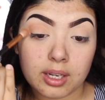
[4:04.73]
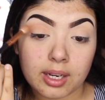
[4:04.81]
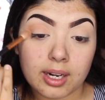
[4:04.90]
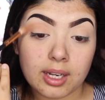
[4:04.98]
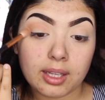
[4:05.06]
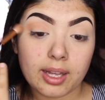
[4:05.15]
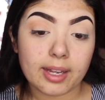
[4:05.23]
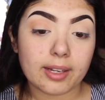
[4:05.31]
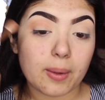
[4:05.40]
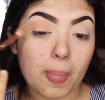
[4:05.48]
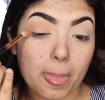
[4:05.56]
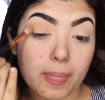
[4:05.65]
Kind of
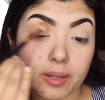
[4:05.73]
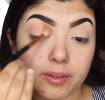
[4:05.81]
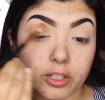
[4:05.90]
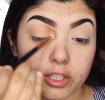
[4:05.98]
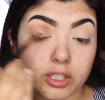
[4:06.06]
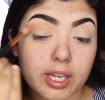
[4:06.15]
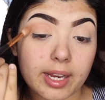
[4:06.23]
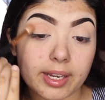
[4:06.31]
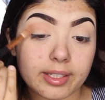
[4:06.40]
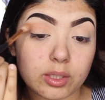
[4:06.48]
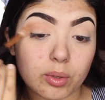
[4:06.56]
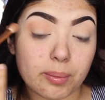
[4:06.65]
like you're
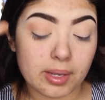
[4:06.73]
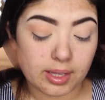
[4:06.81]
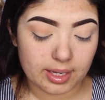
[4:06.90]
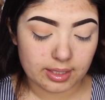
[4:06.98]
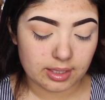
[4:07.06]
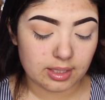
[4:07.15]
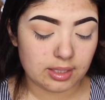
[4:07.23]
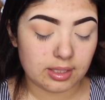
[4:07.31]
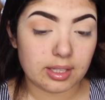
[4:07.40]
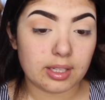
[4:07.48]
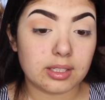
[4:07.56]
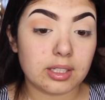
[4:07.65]
taking swimming lessons
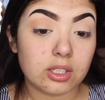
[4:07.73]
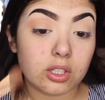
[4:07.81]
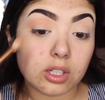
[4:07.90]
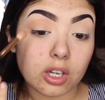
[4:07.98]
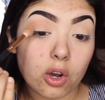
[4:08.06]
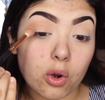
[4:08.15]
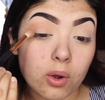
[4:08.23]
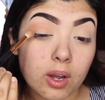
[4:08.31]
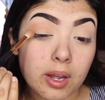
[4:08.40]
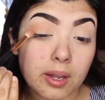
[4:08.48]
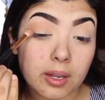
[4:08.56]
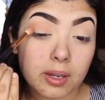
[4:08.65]
and they teach you to go
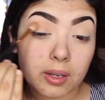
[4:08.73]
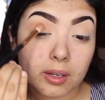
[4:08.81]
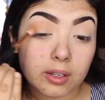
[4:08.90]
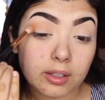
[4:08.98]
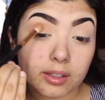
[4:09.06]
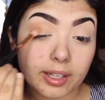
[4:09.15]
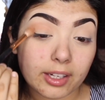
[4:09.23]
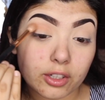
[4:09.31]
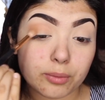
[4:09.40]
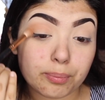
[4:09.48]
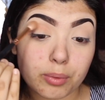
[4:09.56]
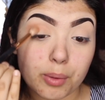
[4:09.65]
like
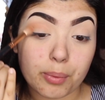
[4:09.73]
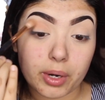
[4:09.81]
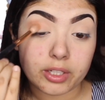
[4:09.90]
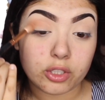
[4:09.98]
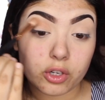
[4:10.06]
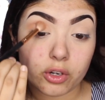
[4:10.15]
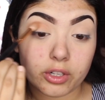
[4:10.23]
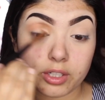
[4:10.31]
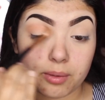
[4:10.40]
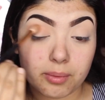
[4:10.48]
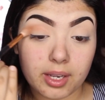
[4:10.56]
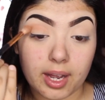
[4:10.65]
the breaststroke or
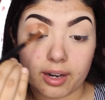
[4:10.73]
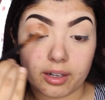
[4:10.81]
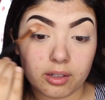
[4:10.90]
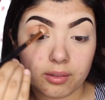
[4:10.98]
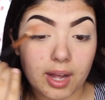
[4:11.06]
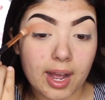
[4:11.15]
something. I don't know.